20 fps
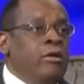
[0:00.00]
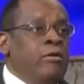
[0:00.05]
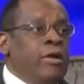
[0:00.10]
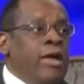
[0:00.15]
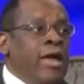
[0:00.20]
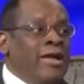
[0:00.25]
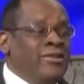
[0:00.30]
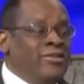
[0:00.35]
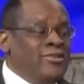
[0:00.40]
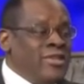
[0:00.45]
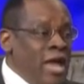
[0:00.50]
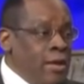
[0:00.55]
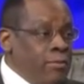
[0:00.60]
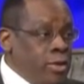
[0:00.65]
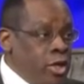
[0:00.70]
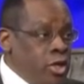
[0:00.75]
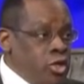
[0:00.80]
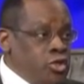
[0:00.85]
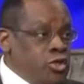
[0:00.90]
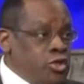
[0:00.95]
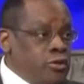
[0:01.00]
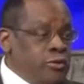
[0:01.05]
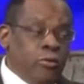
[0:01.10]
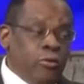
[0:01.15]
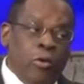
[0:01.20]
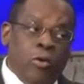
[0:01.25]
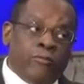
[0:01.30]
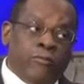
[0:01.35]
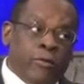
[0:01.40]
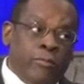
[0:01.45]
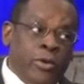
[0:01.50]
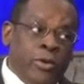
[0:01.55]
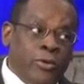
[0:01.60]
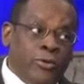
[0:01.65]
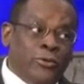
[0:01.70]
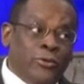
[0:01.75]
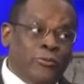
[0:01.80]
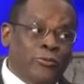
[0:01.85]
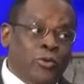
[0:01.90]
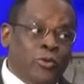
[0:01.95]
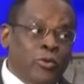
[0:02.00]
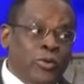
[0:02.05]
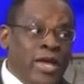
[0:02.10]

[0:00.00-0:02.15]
examination over a period of 2